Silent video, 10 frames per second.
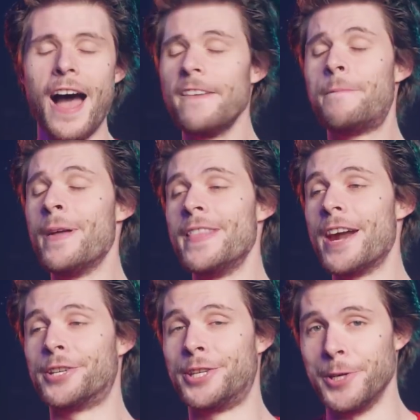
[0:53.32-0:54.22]
I've been
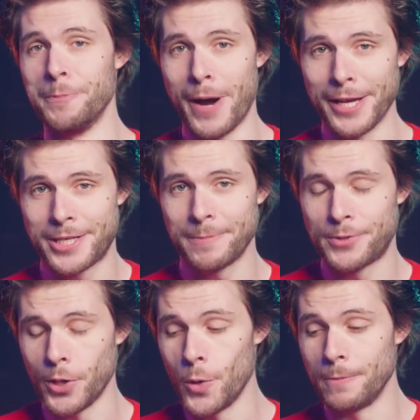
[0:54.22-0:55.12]
there too much,
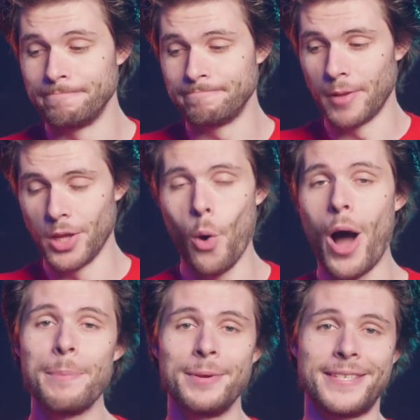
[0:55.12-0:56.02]
so no
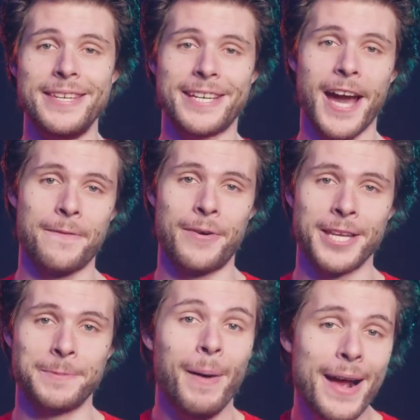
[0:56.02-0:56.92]
IBC
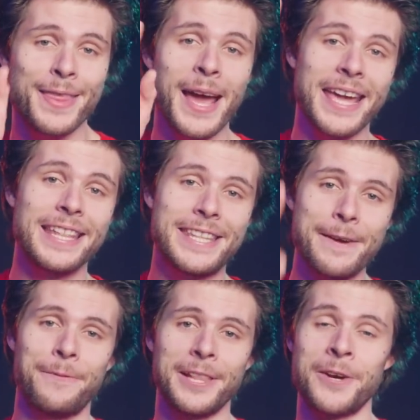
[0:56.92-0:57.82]
coverage, but I can
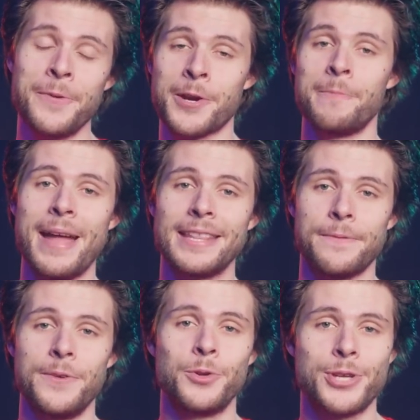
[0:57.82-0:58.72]
definitely recommend
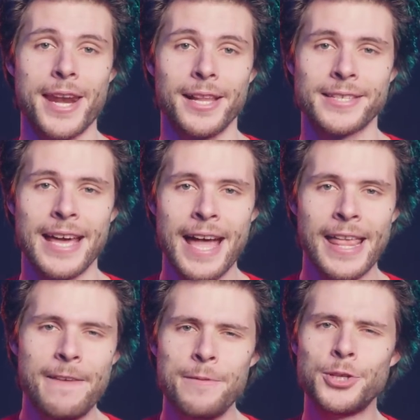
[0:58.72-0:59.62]
a few channels
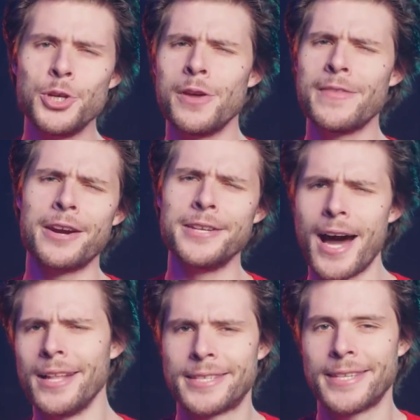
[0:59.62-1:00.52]
that have been shooting there
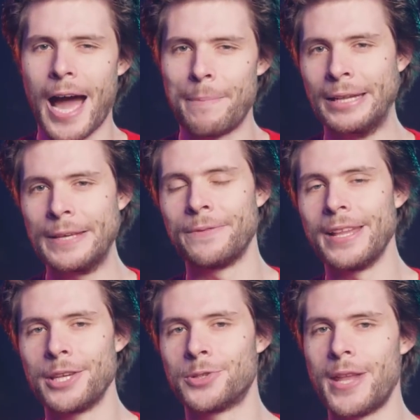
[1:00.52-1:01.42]
non-stop. I'll leave links